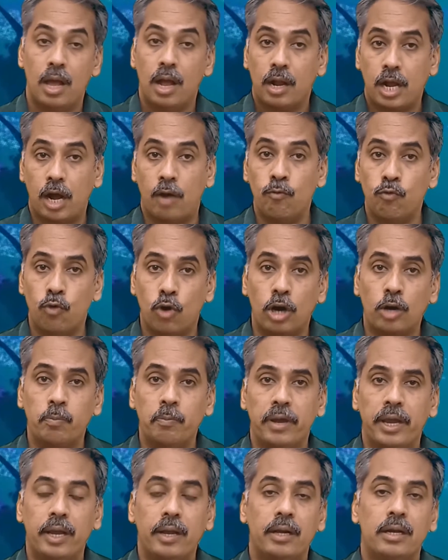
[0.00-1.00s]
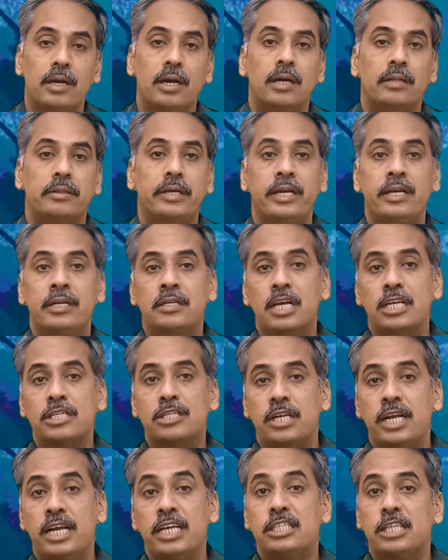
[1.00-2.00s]
Come what may, the
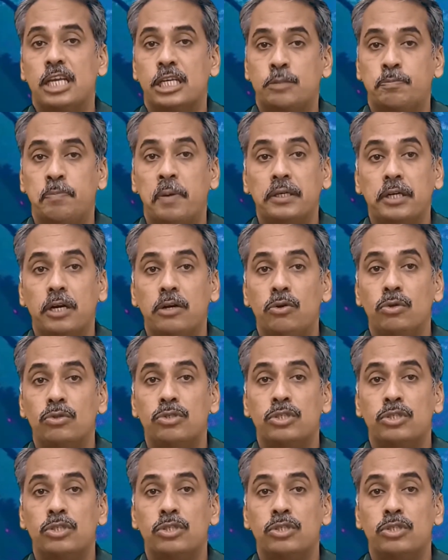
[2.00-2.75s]
industry is expected to